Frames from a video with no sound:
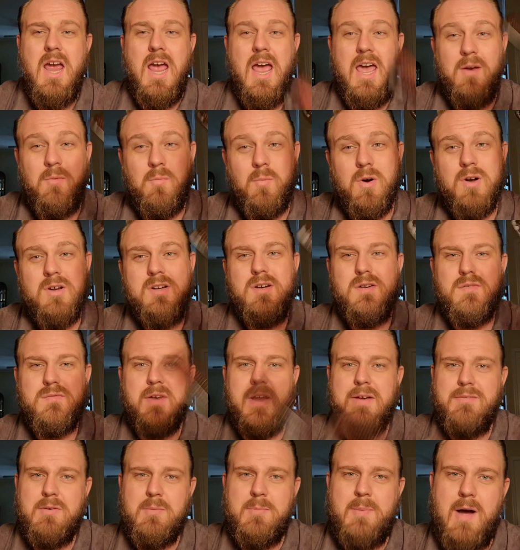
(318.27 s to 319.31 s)
And what are your
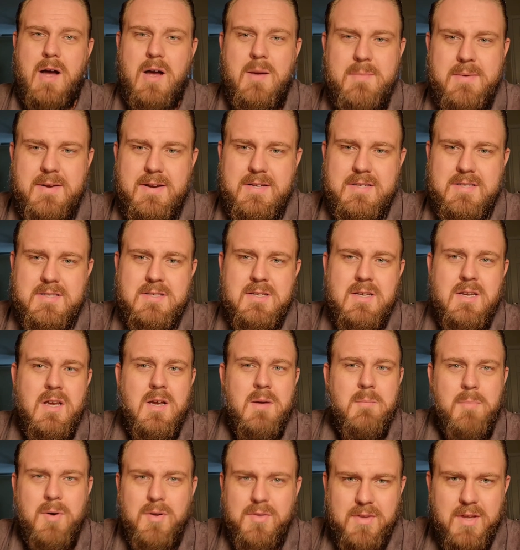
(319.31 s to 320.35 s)
favorite pomades?
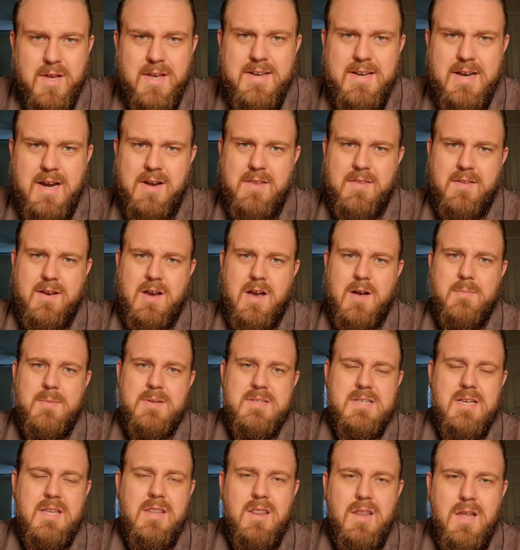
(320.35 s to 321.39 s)
Put that down in the
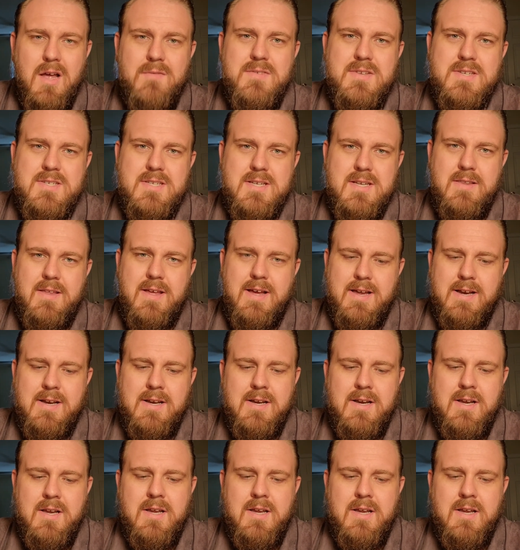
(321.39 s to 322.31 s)
comments. I'd love to see that.